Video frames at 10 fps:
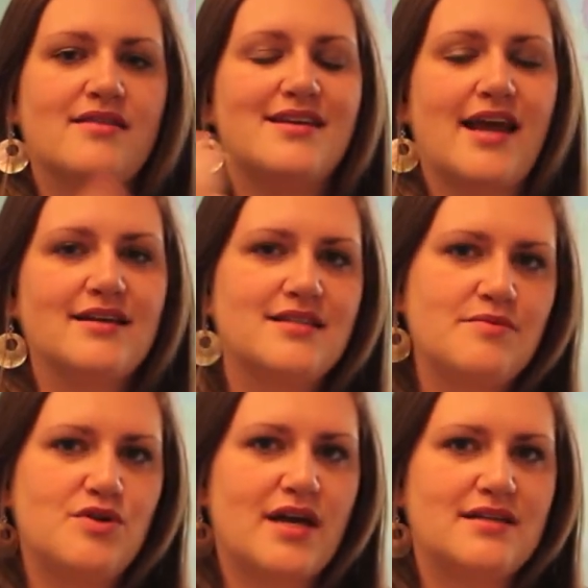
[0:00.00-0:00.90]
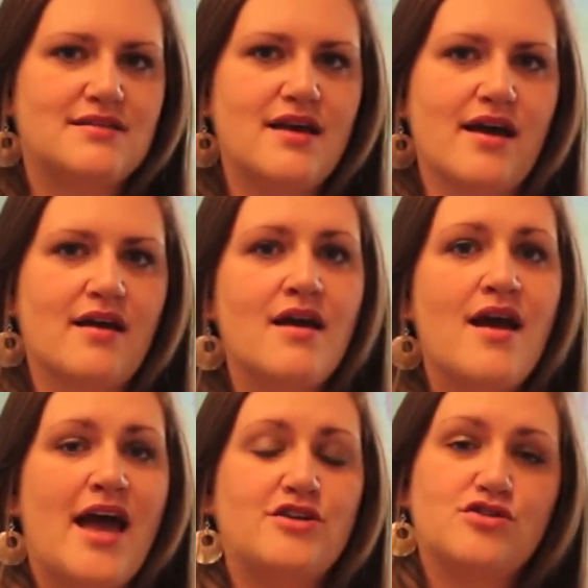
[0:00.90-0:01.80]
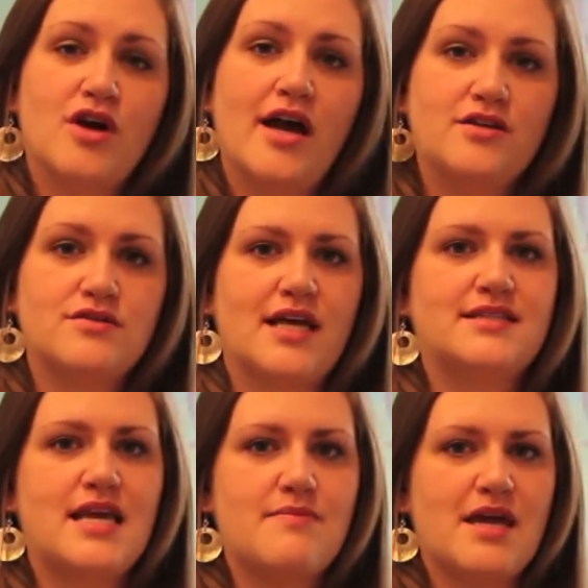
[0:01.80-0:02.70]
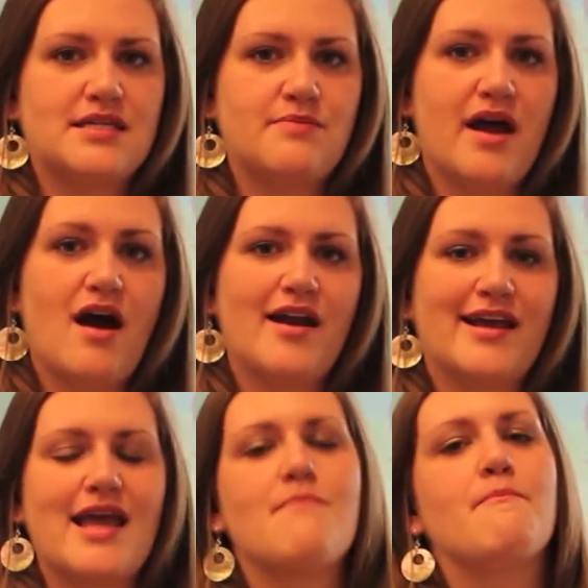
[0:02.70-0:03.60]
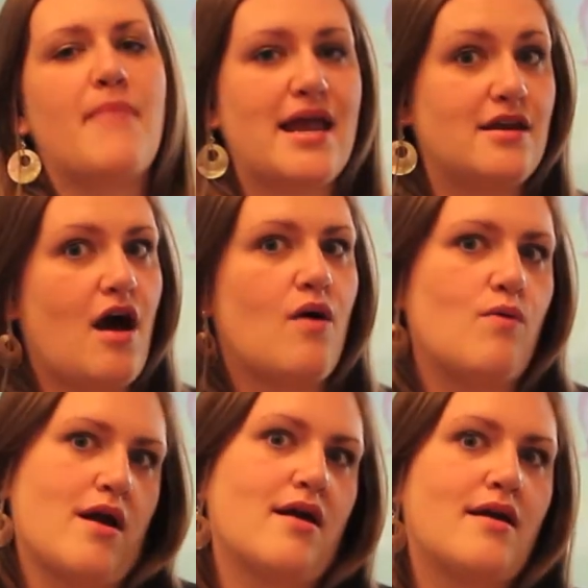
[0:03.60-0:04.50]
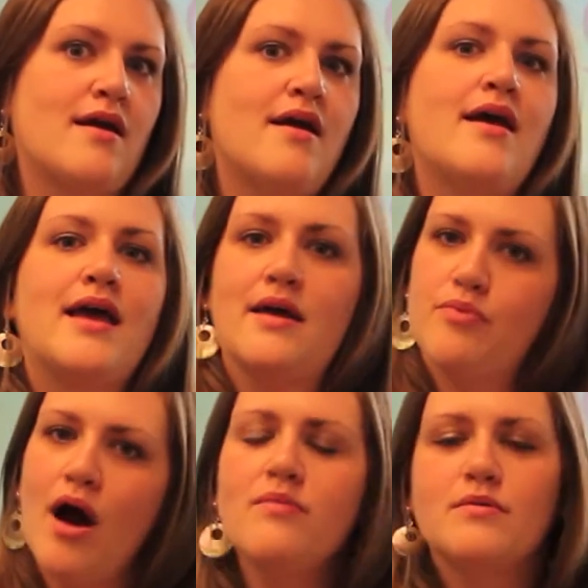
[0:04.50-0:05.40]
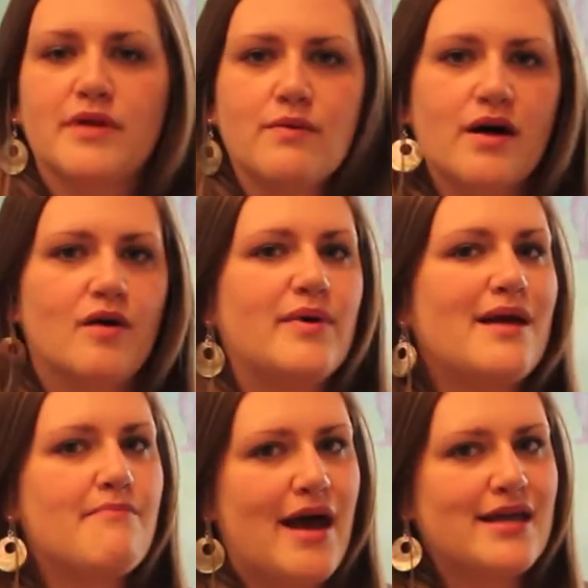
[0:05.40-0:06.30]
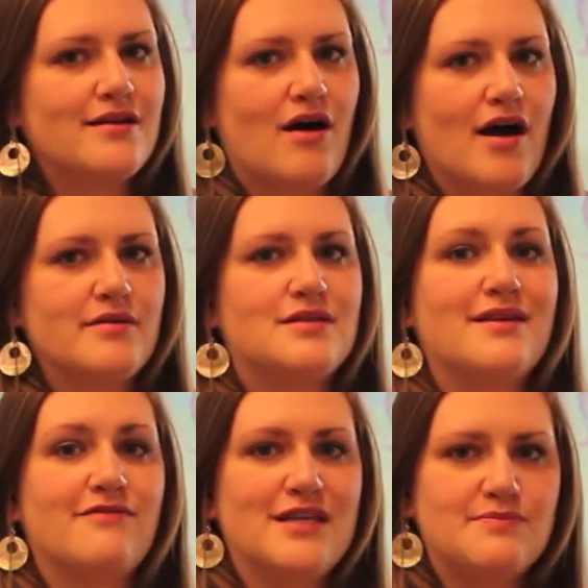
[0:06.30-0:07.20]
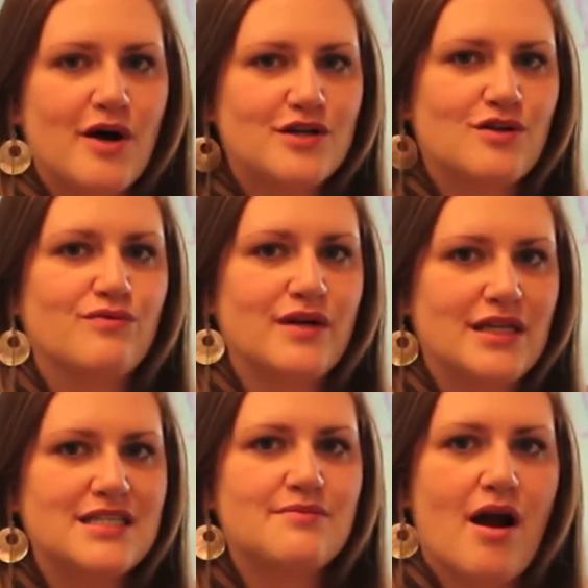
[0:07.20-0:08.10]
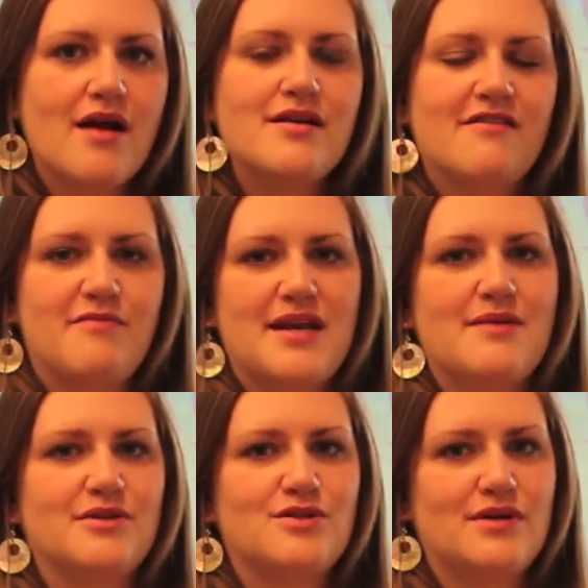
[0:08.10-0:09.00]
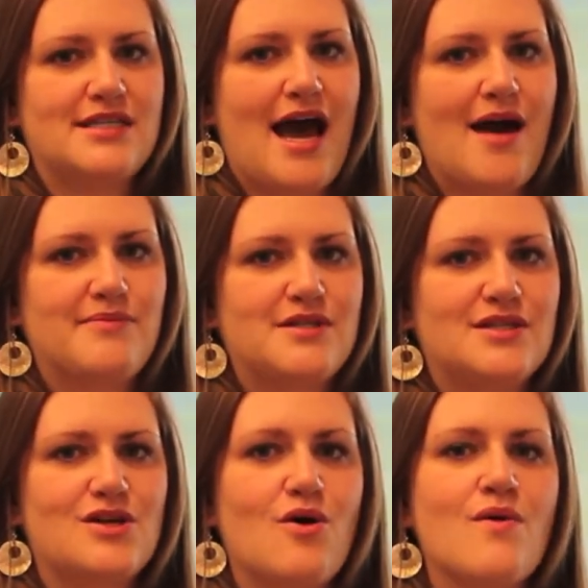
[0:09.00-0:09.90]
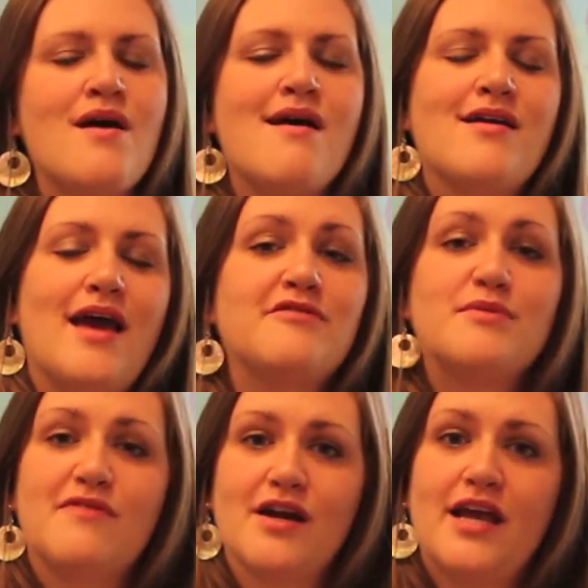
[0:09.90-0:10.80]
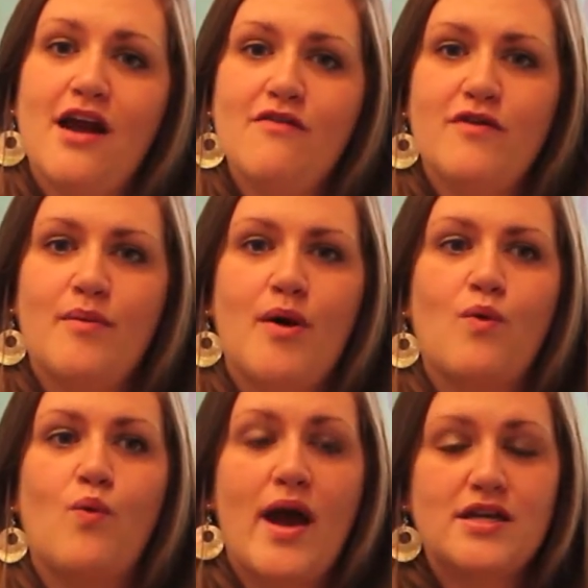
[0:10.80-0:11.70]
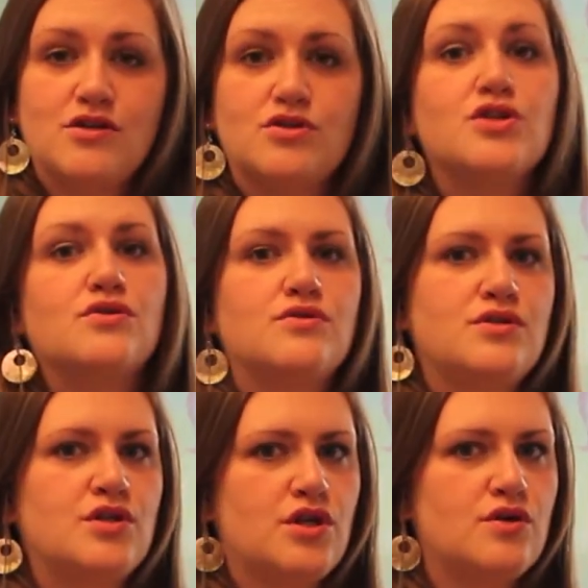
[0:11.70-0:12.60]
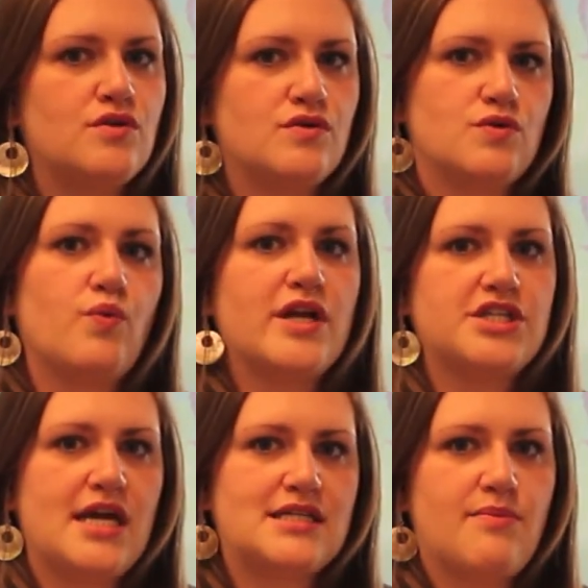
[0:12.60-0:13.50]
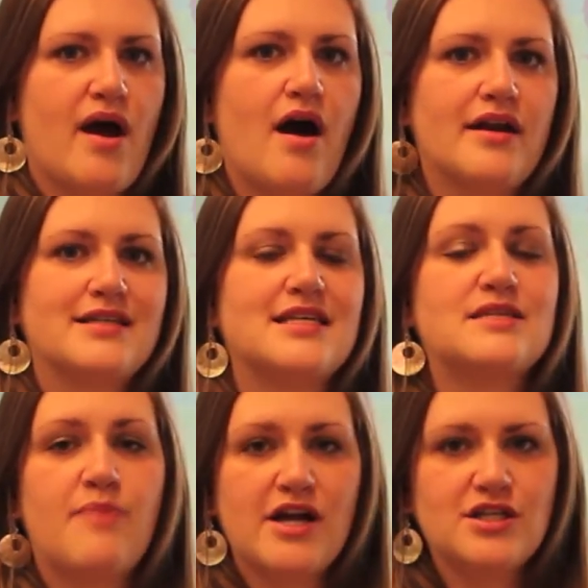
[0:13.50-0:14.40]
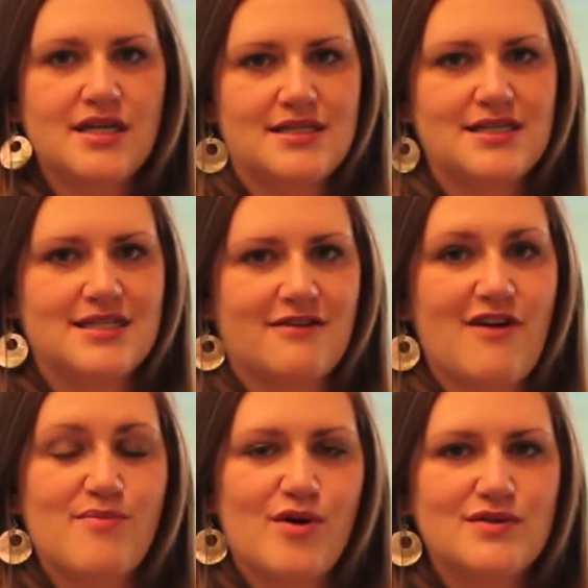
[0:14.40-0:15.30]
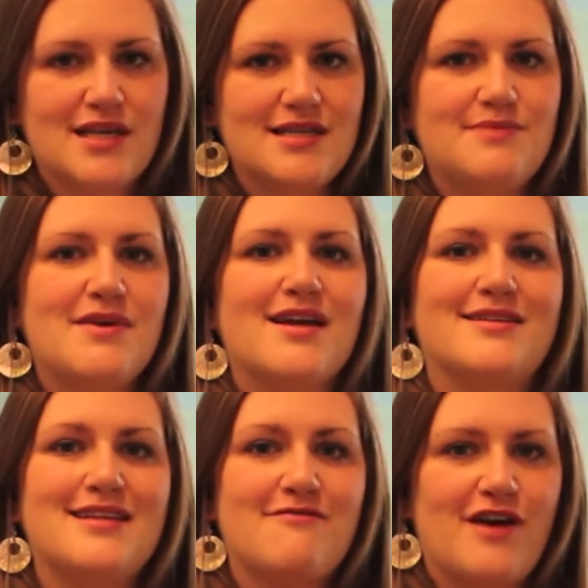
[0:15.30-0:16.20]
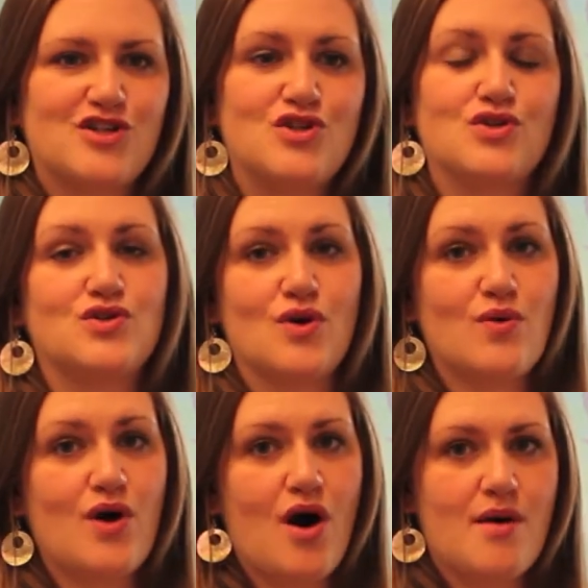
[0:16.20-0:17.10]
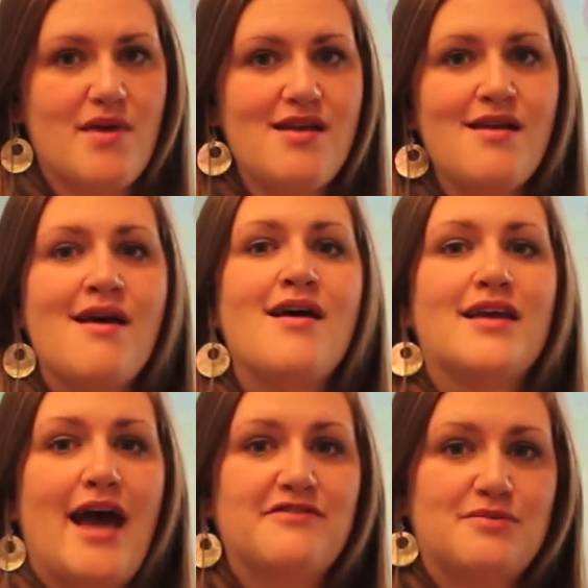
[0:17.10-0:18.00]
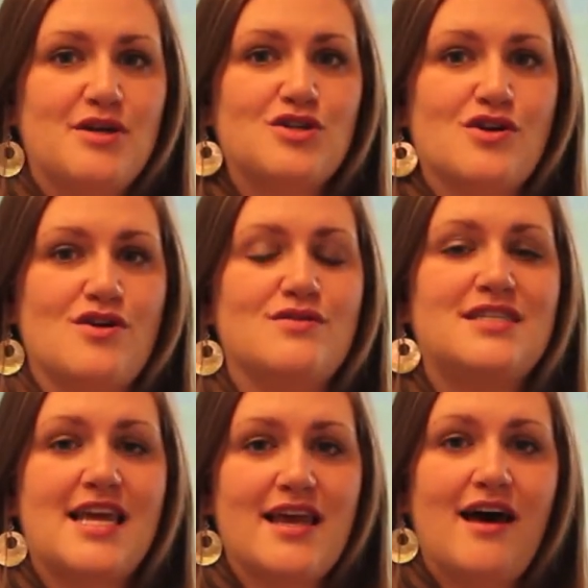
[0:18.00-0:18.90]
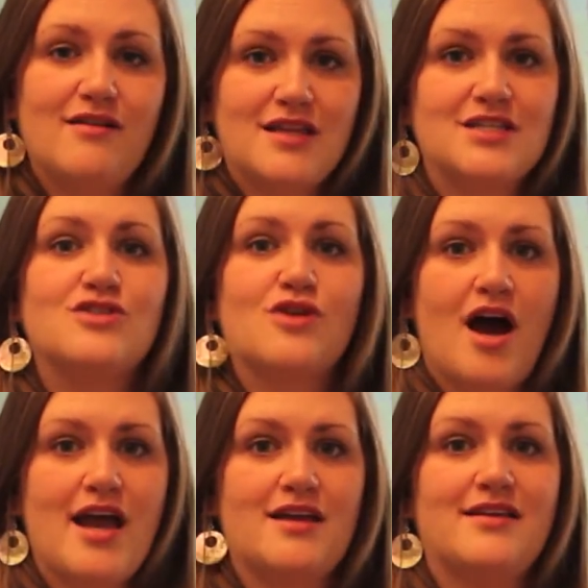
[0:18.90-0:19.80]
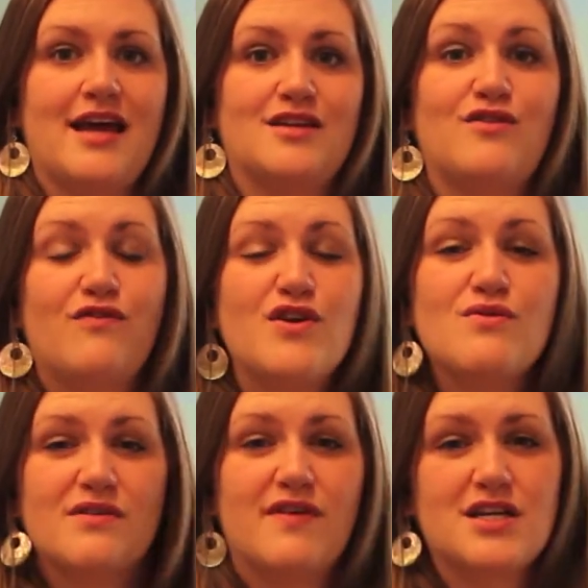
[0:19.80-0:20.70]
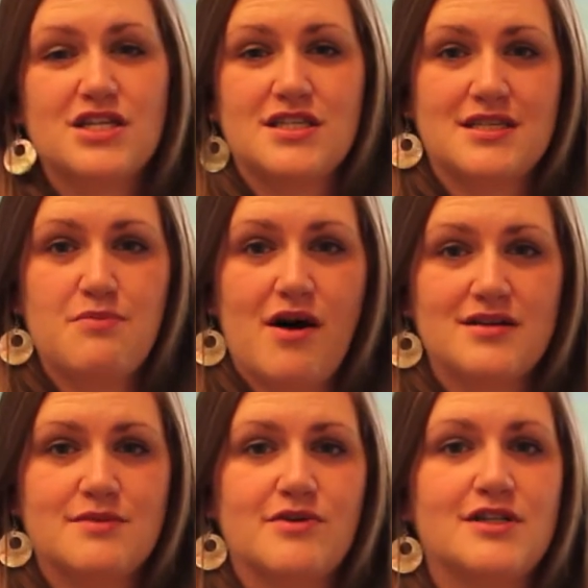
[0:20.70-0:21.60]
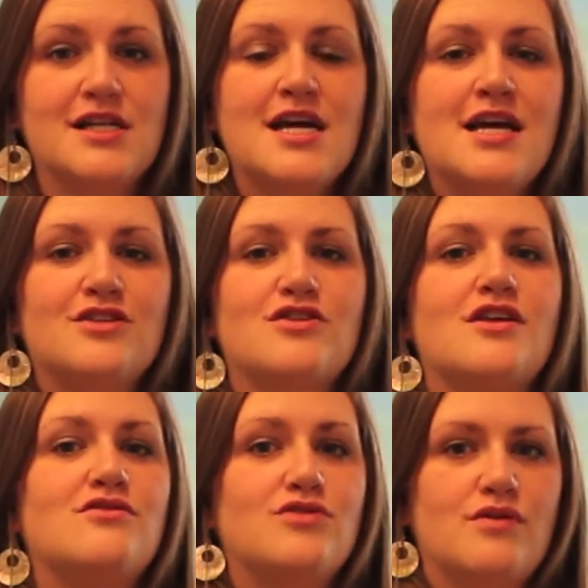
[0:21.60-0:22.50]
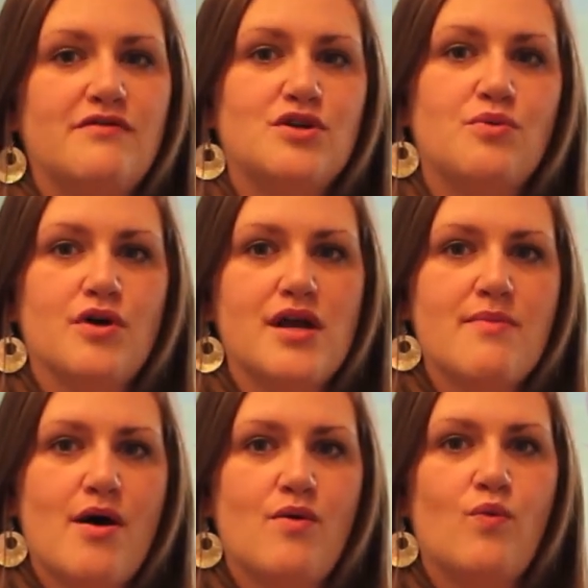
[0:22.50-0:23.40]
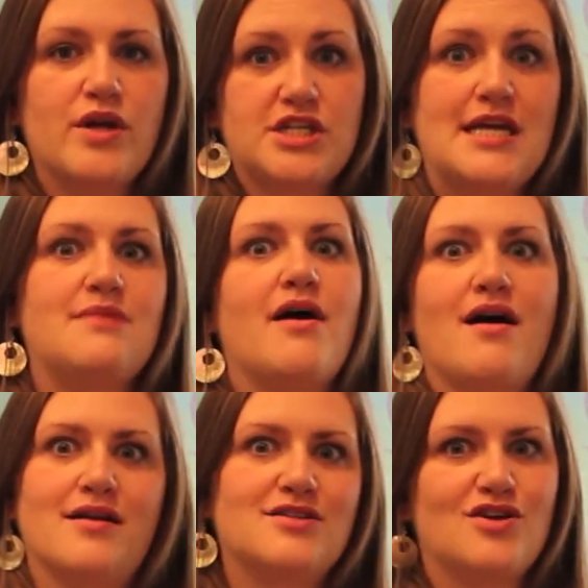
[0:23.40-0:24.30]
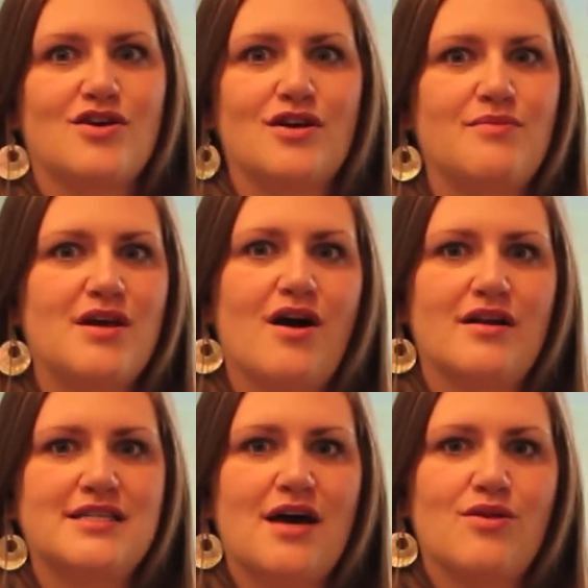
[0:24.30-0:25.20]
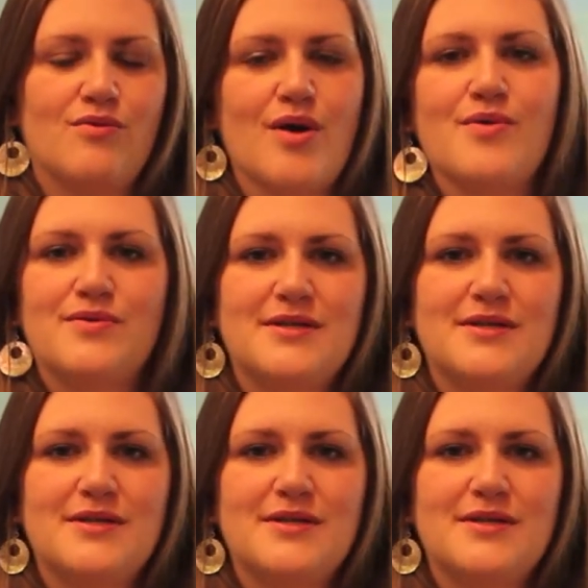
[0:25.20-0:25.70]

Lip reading: the next time you get sick and you try and use that same antibiotic, it might not work. It probably will, but it might not if these bugs are really smart and have been able to adapt. So you have to be very careful about when you choose to use which antibiotics, especially in cystic fibrosis, because infections are so common. You have to make sure you stay healthy to try and get as few infections as possible so that you don't have to worry about which antibiotics are you going to be on down the road.